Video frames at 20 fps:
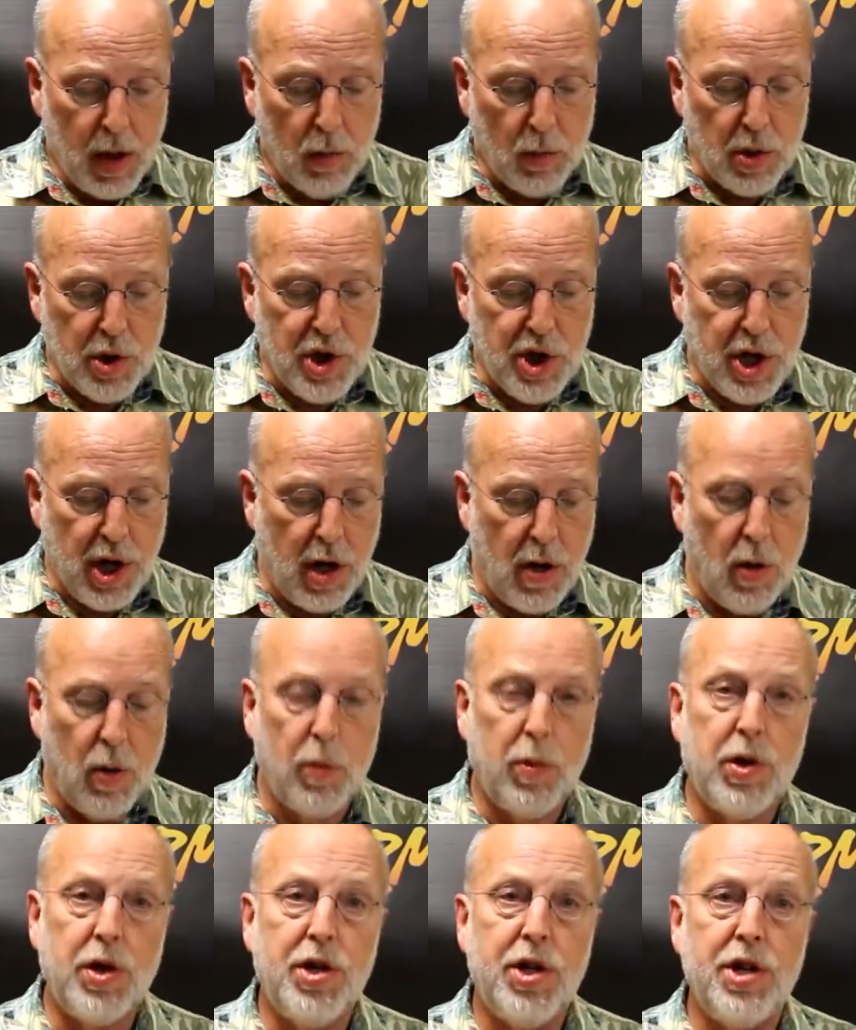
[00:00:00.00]
will
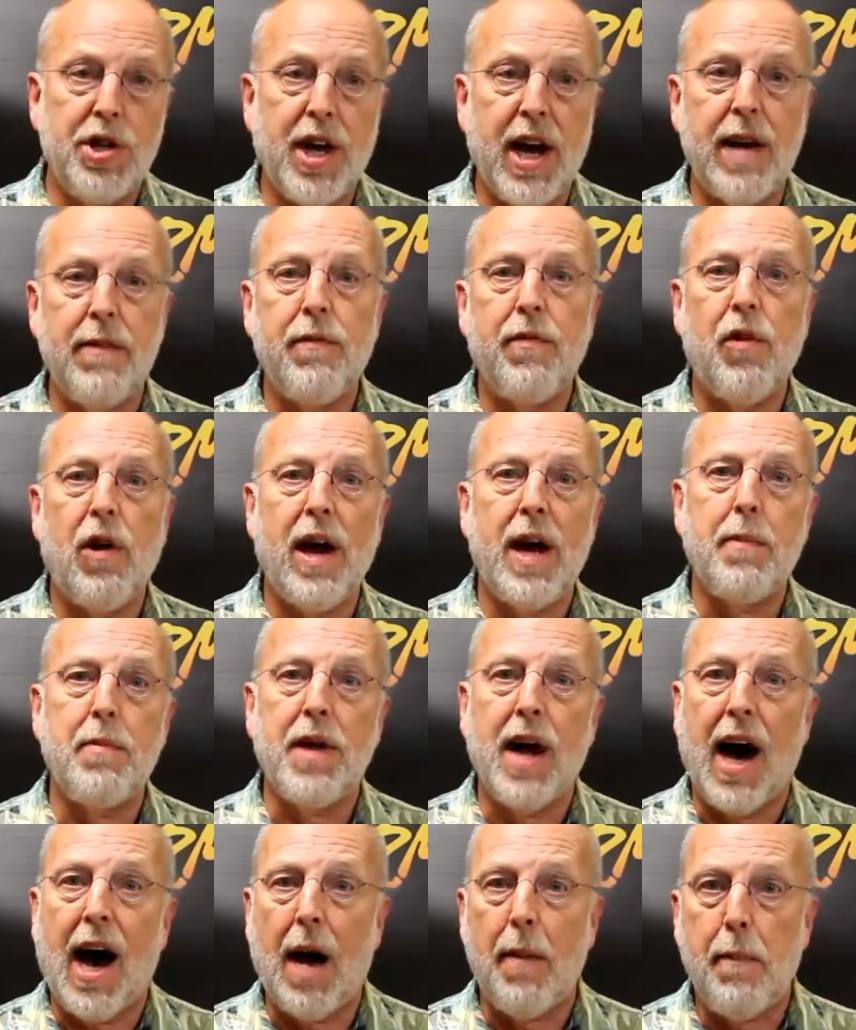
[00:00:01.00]
show 10 frame
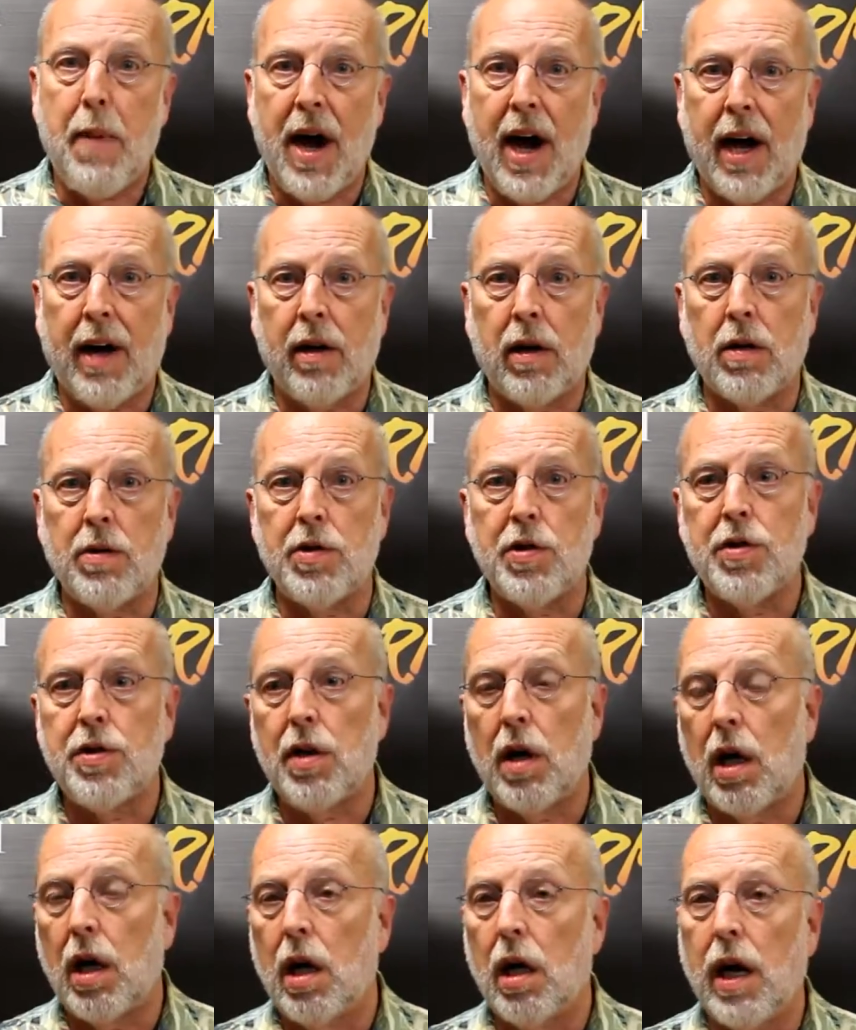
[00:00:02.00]
dot patterns
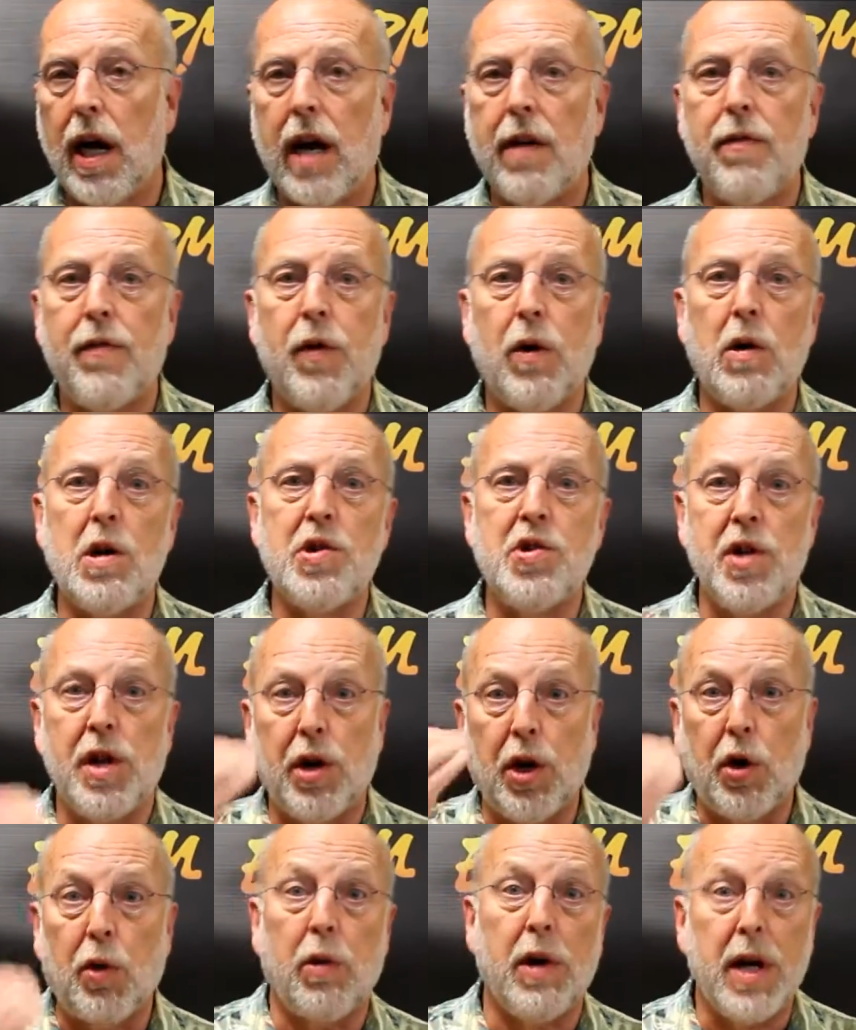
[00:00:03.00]
at first in
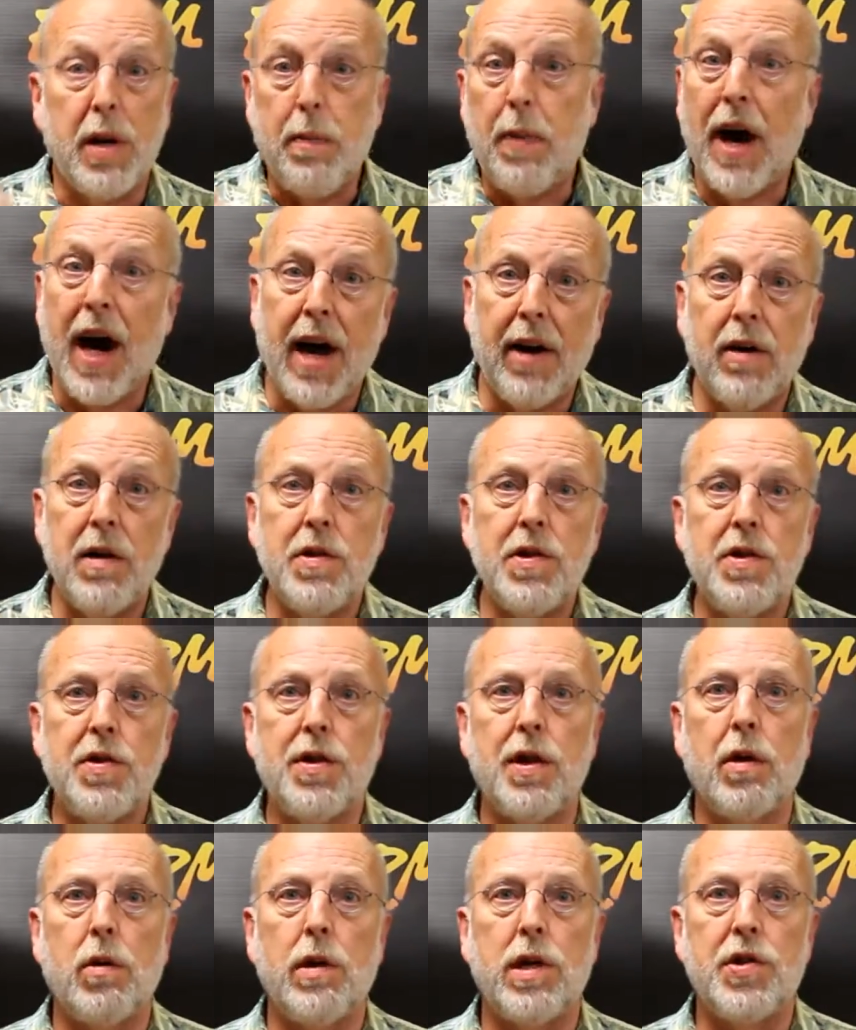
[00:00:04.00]
a grid pattern,
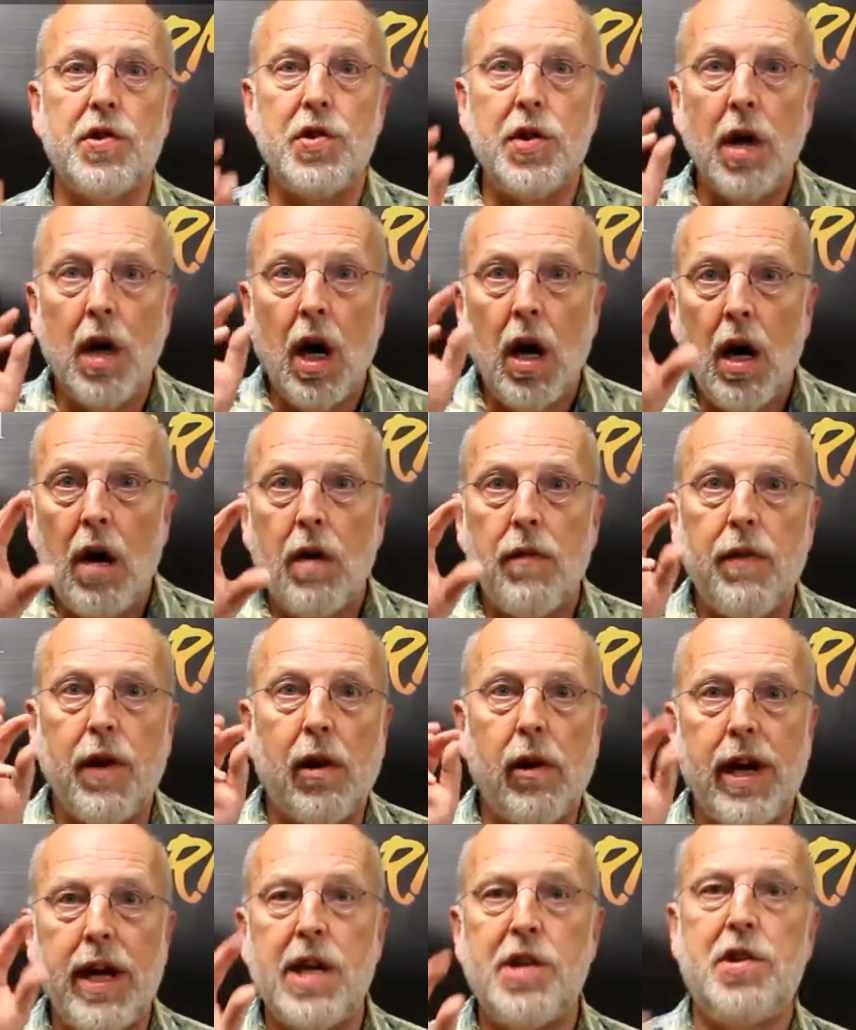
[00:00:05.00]
so it's
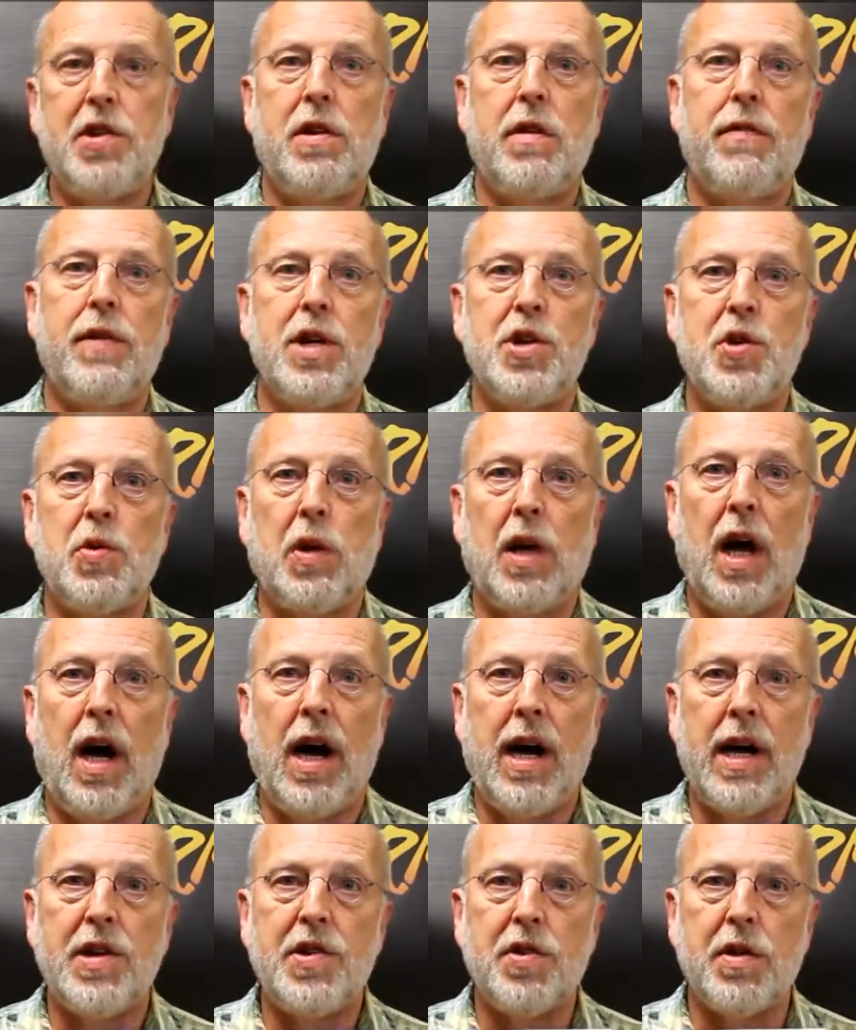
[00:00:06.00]
very easy to
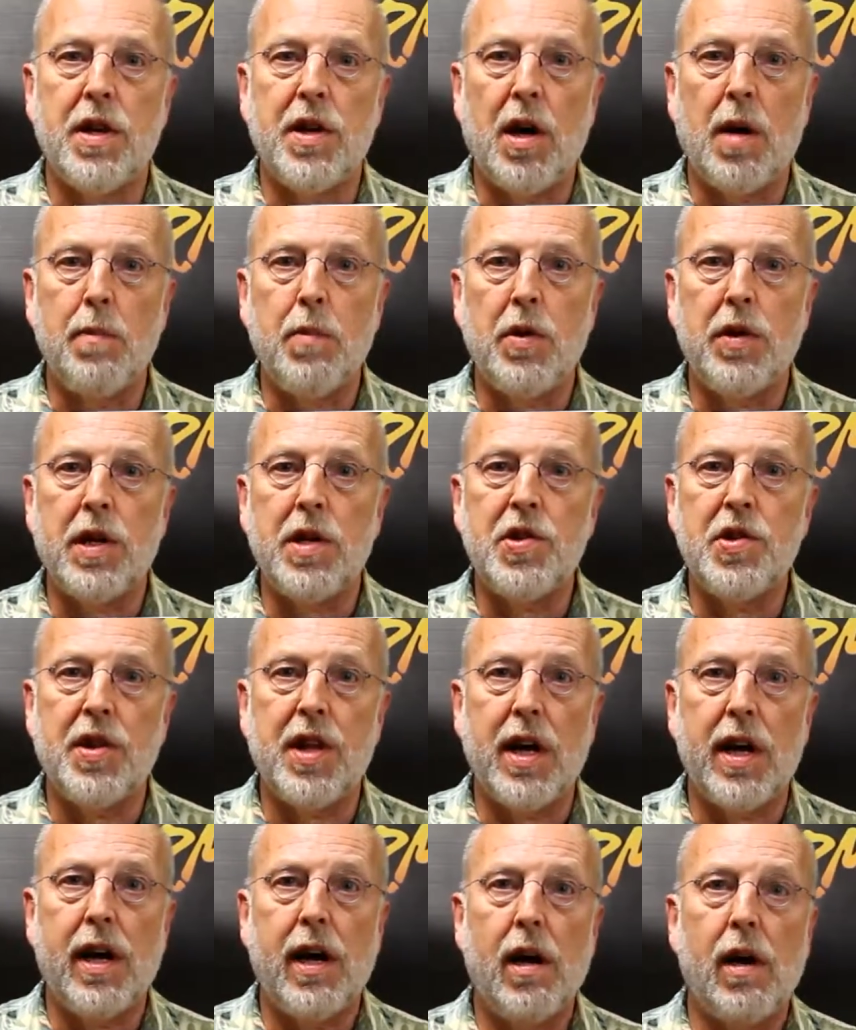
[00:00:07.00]
visualize the number that's
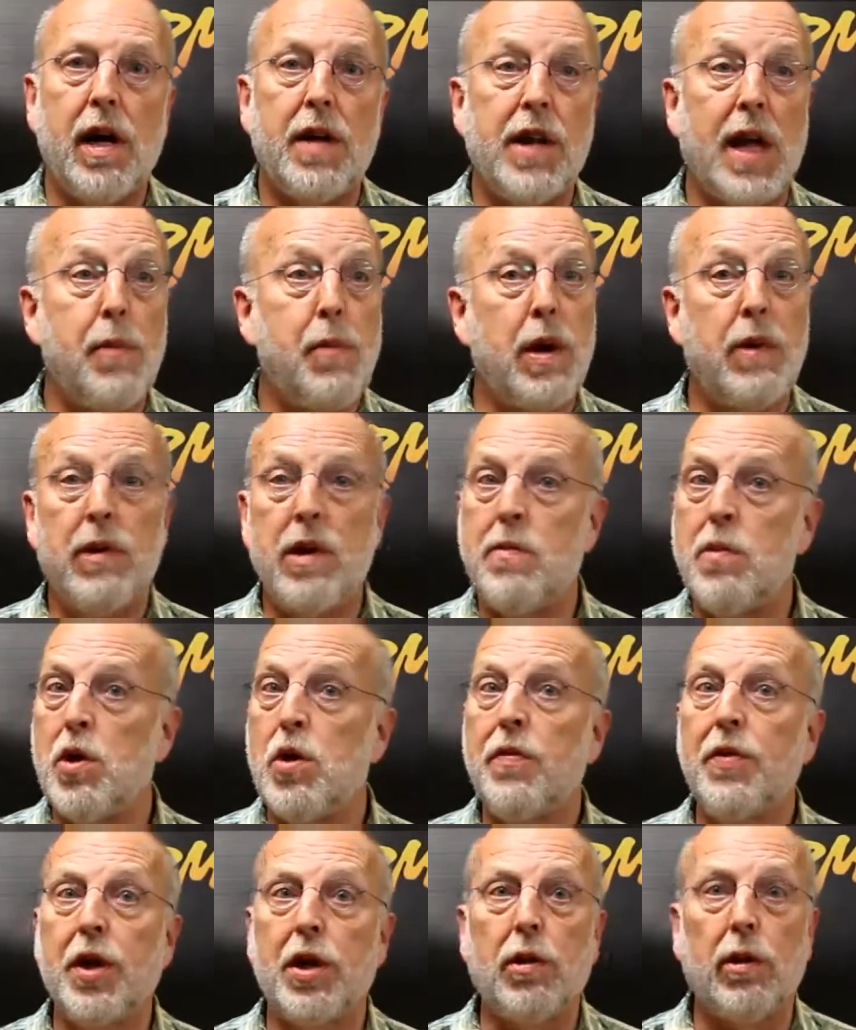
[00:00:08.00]
there, and then we
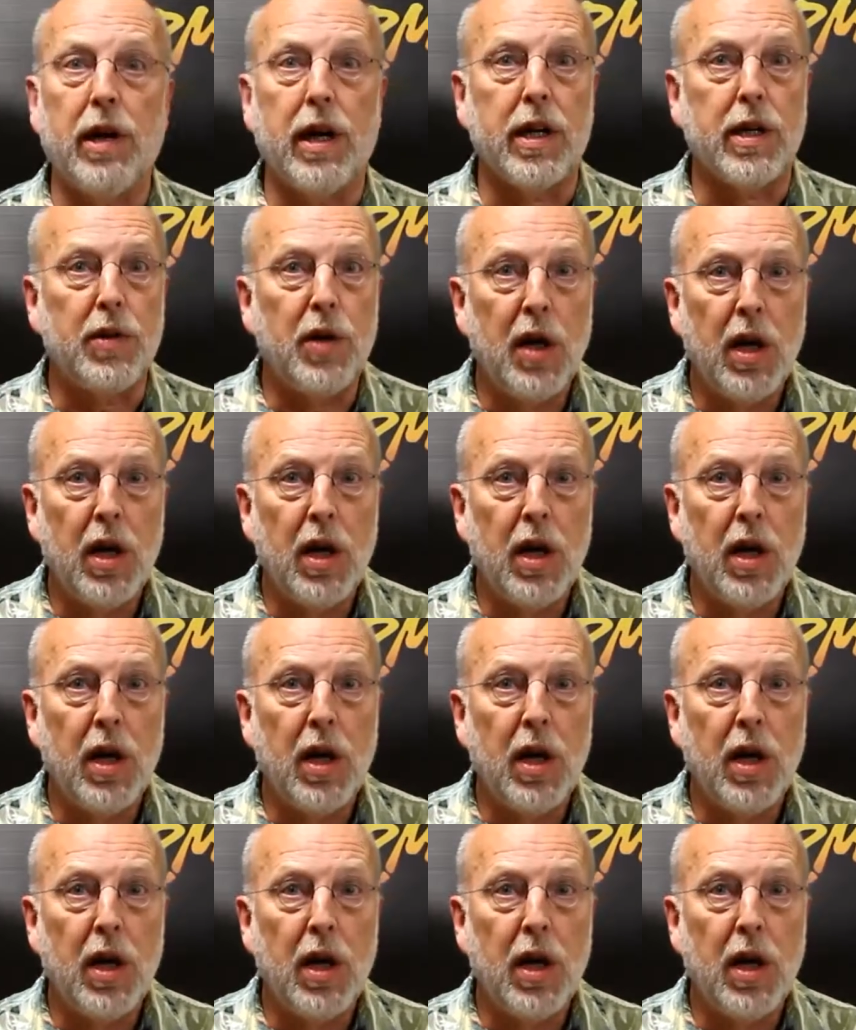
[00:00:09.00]
remove the grid.